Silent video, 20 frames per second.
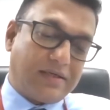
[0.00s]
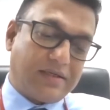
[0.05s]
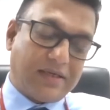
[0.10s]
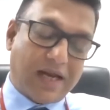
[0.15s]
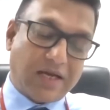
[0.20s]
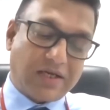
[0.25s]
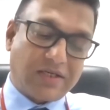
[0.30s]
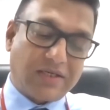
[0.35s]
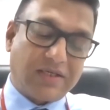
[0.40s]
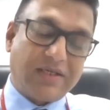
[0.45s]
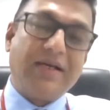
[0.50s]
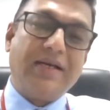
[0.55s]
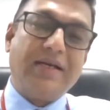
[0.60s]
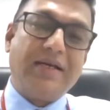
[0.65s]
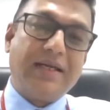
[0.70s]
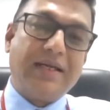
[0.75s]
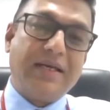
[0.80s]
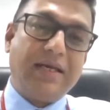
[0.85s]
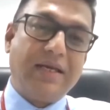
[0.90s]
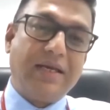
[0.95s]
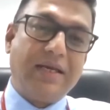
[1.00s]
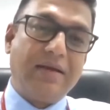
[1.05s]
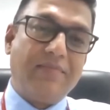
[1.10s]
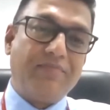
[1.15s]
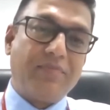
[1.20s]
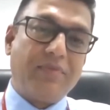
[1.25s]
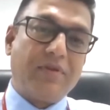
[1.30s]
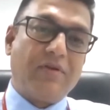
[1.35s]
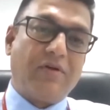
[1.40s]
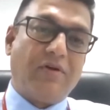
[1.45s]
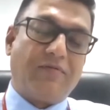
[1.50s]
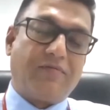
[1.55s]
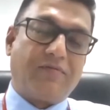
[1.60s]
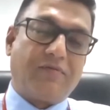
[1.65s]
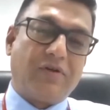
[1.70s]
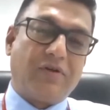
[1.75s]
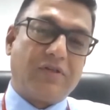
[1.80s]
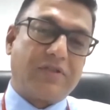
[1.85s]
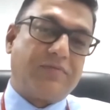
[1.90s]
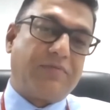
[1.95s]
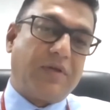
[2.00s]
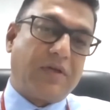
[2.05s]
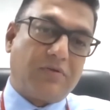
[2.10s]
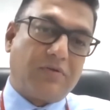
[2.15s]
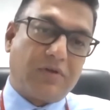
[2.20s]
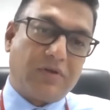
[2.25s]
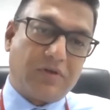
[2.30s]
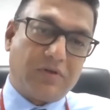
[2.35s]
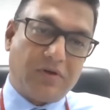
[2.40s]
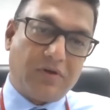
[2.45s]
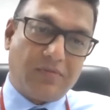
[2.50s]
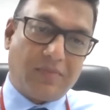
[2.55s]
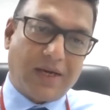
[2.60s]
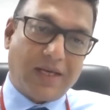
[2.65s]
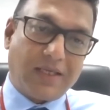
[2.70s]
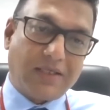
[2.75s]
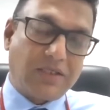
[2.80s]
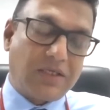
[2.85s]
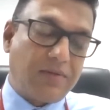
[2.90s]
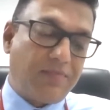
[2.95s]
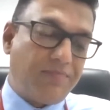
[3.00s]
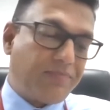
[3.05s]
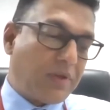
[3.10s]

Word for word: national need, of course, we couldn't do much.